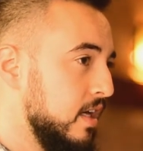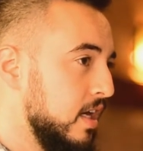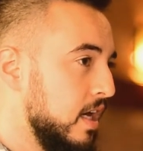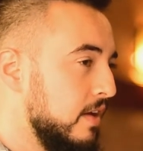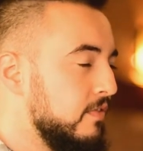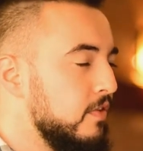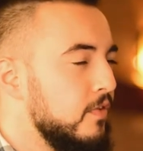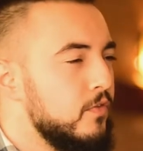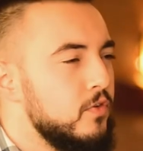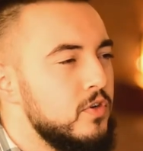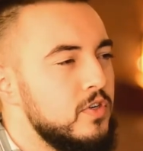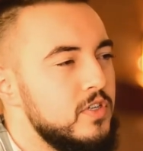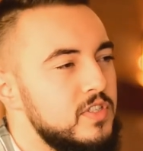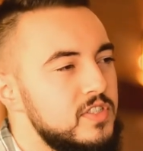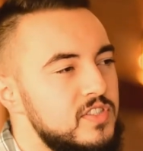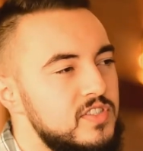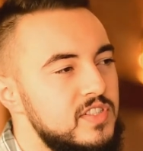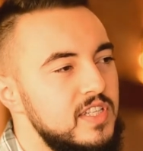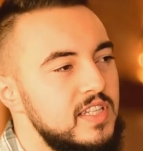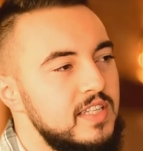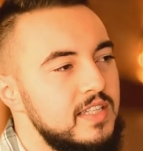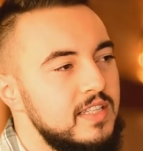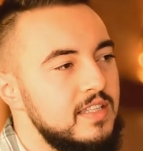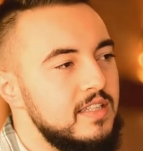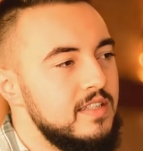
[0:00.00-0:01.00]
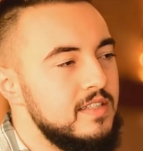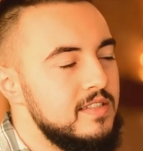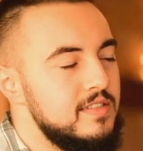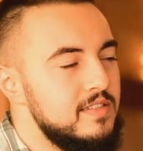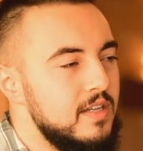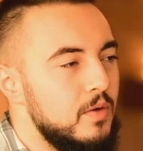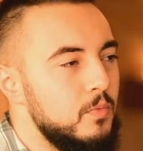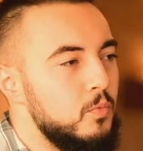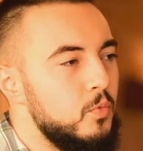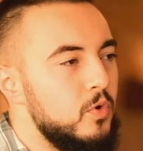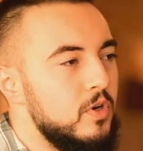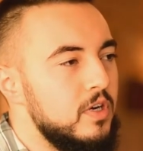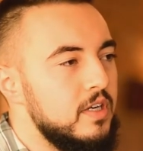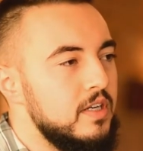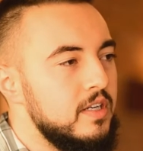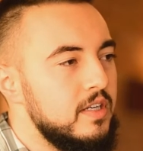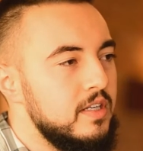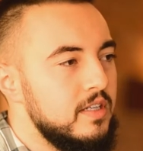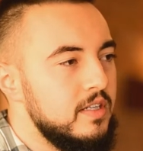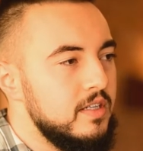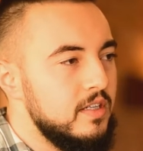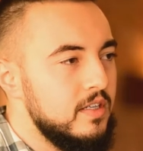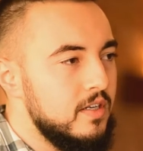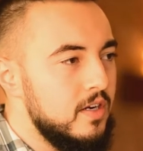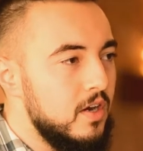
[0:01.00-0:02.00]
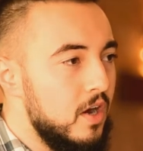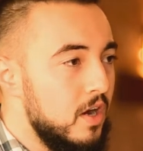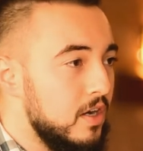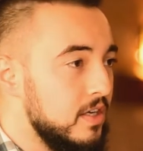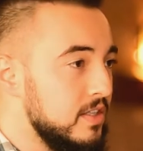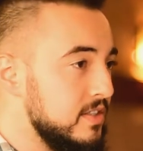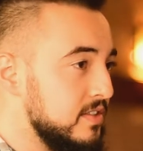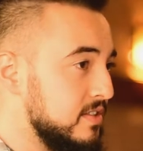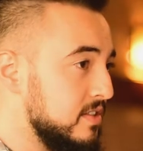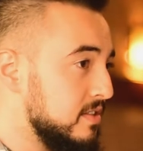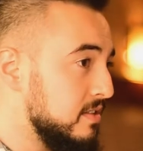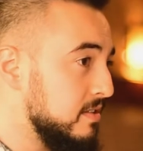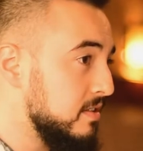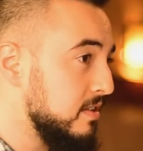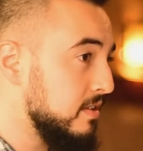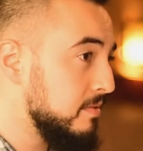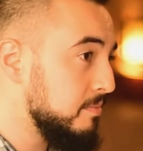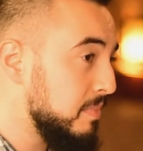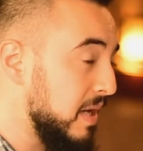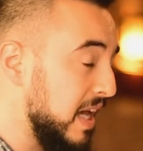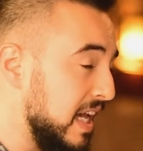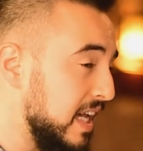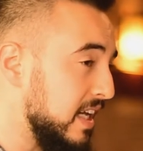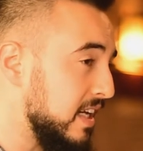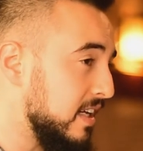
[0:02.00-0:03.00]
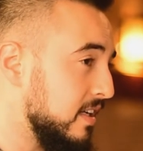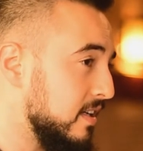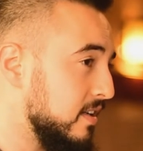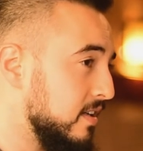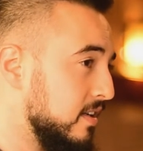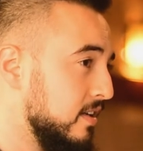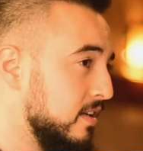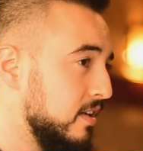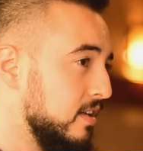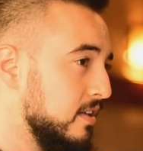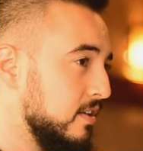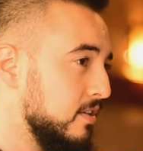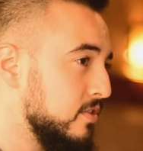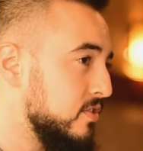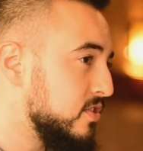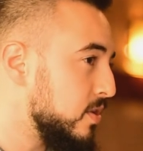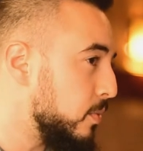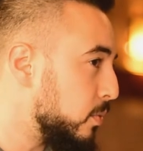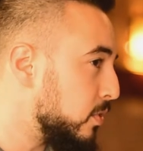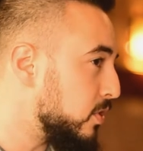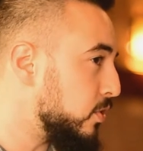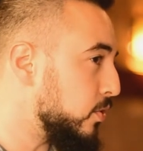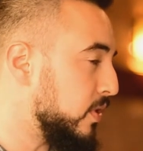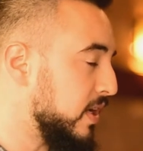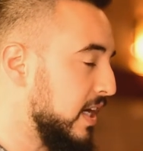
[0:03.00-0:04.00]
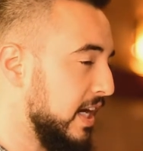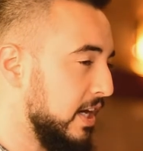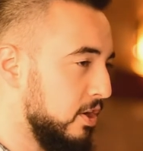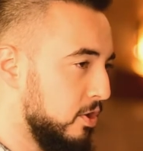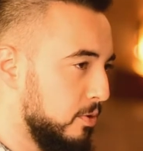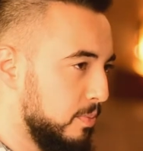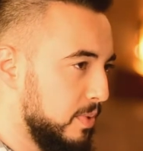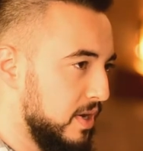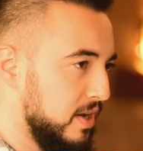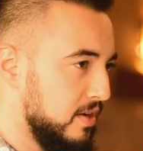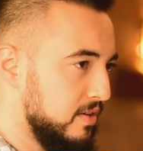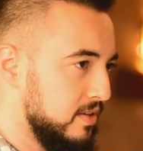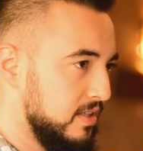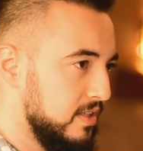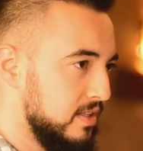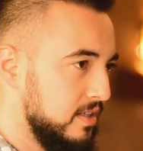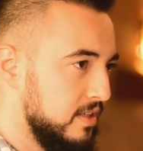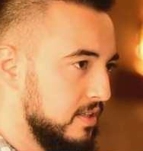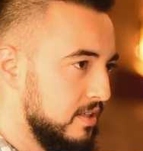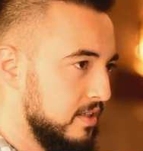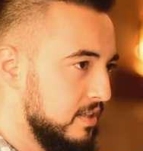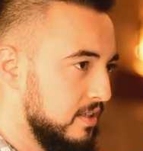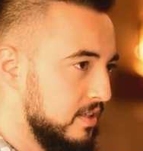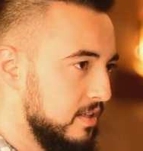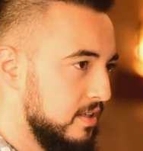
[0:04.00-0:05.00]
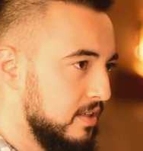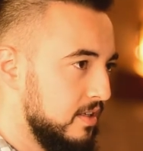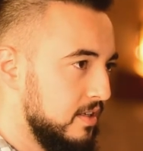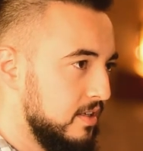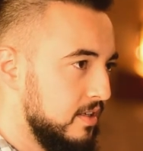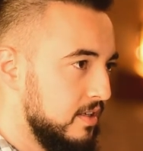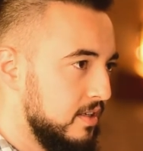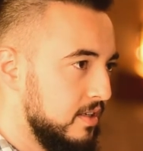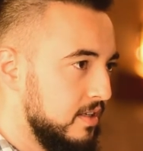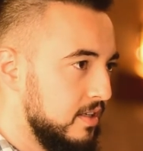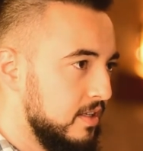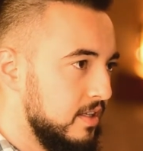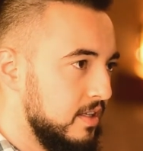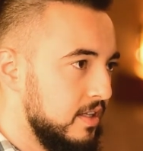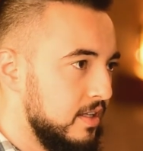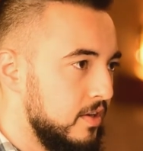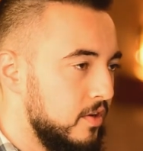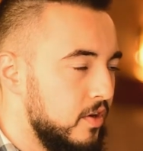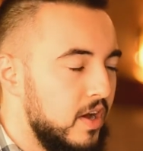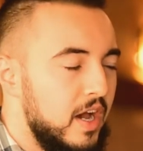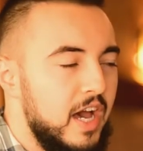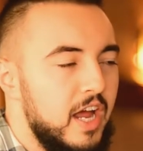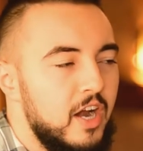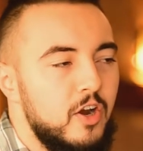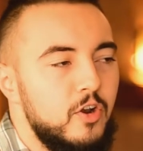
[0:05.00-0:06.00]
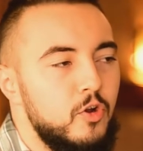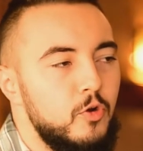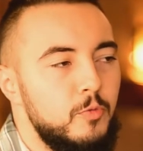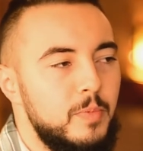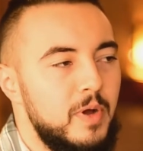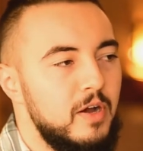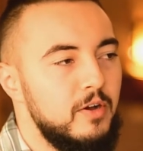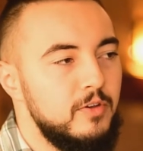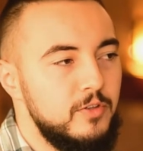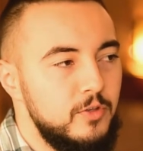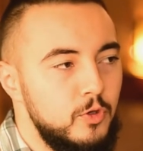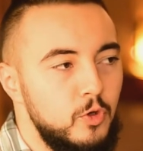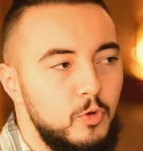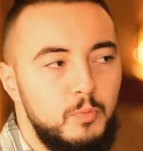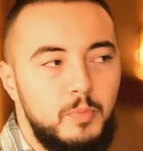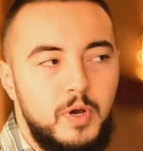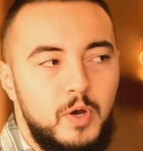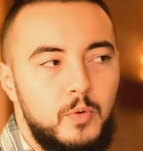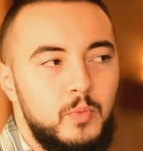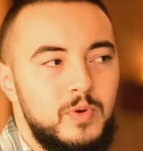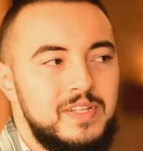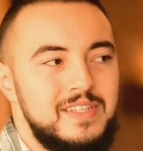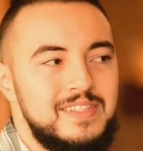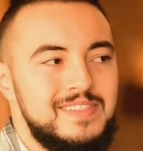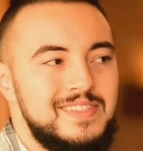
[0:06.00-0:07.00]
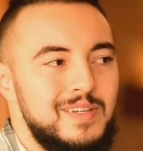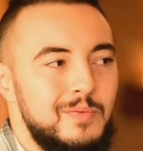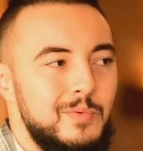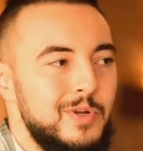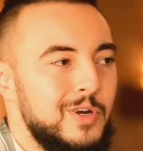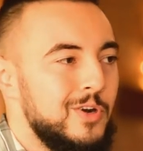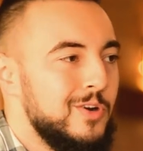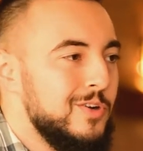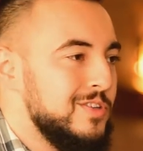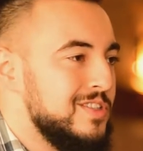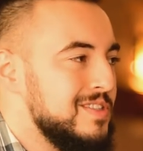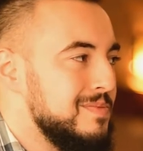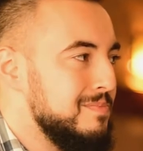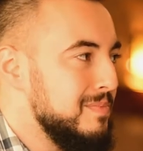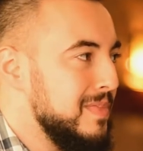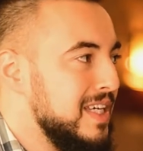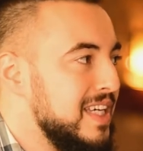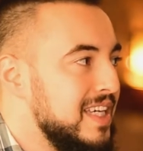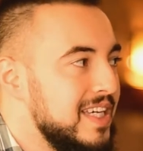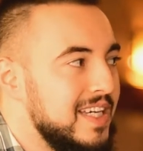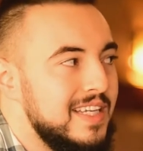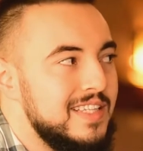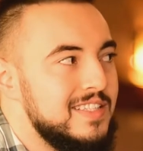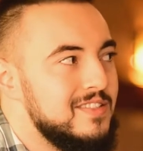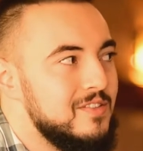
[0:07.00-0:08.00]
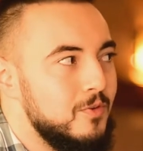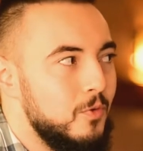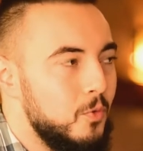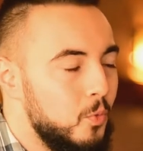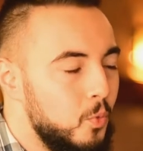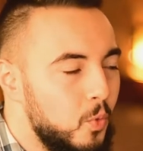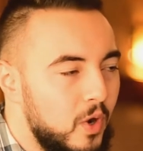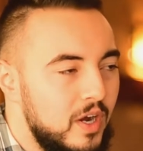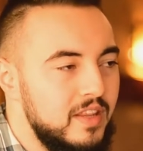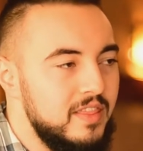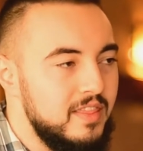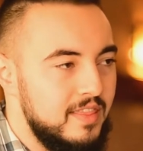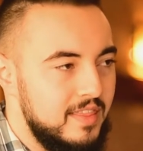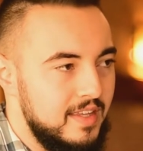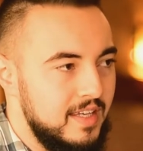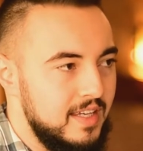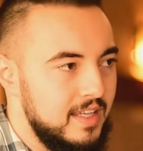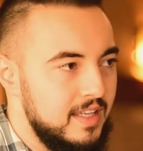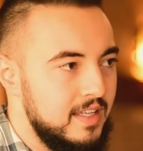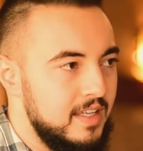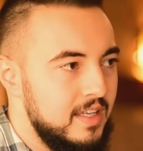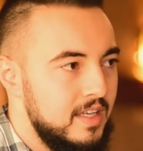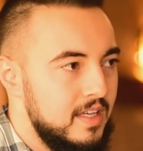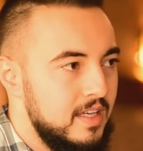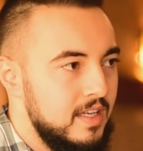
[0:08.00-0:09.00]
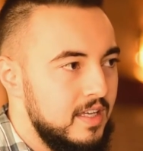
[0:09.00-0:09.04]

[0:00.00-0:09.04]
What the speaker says: Have you ever seen someone cause pain to someone you care about? Now, I don't know about you, but when someone hurts me, it's one thing.